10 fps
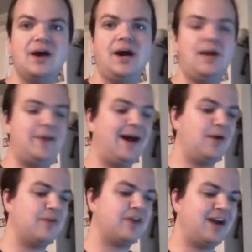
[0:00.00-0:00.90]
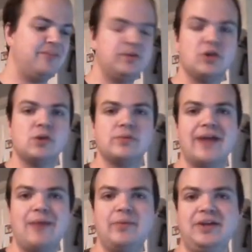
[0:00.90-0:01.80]
However, I've been going with
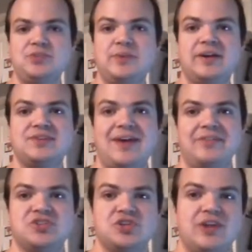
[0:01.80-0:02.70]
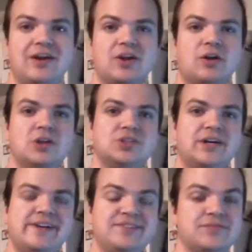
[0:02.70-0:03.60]
Gabumon just because having generic card
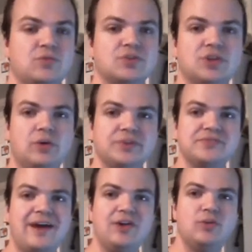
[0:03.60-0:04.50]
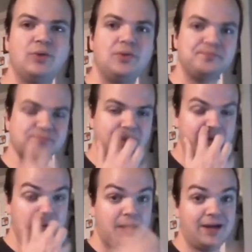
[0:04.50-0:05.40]
draw is, of course, always valuable,
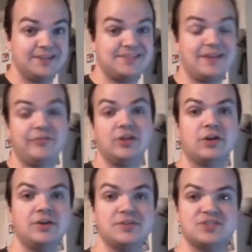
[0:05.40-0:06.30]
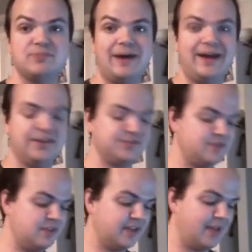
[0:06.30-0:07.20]
and it's definitely earned its spot
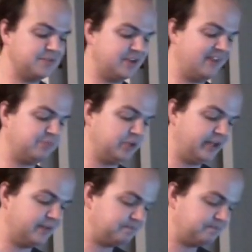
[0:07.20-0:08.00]
in the games that I've played.